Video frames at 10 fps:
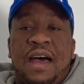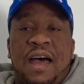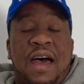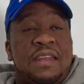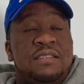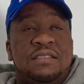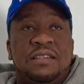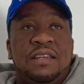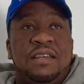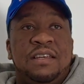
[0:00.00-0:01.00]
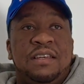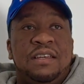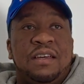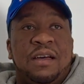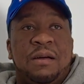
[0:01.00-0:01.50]
Honestly,
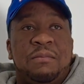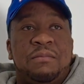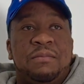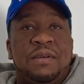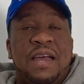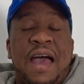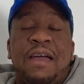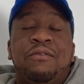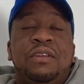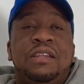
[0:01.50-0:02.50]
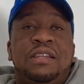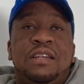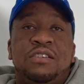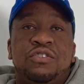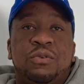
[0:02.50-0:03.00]
I really did
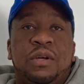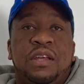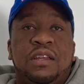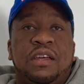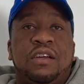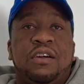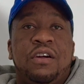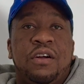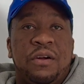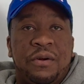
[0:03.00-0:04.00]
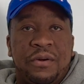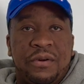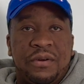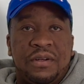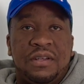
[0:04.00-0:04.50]
enjoy like
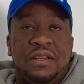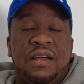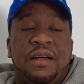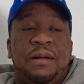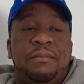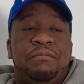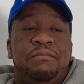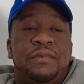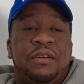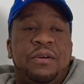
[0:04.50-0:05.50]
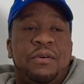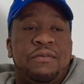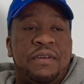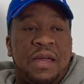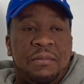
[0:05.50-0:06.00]
her
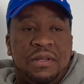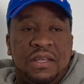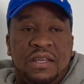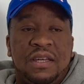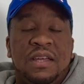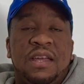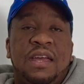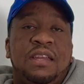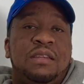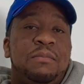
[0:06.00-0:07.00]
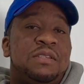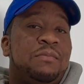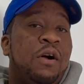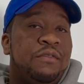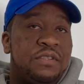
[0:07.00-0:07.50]
family in the Ms.
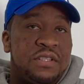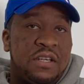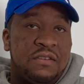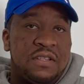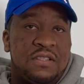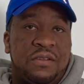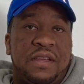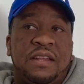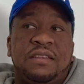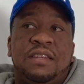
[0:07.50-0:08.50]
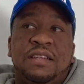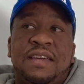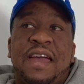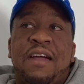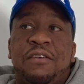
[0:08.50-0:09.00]
Marvel series, so that did
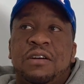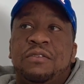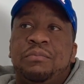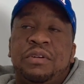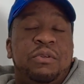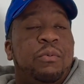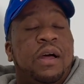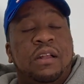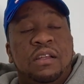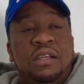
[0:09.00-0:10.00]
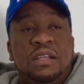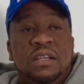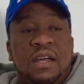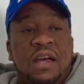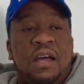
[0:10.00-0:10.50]
carry over pretty well
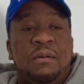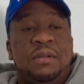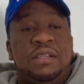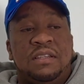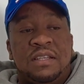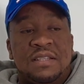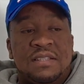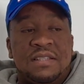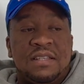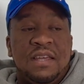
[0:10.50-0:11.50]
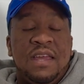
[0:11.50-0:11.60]
into this.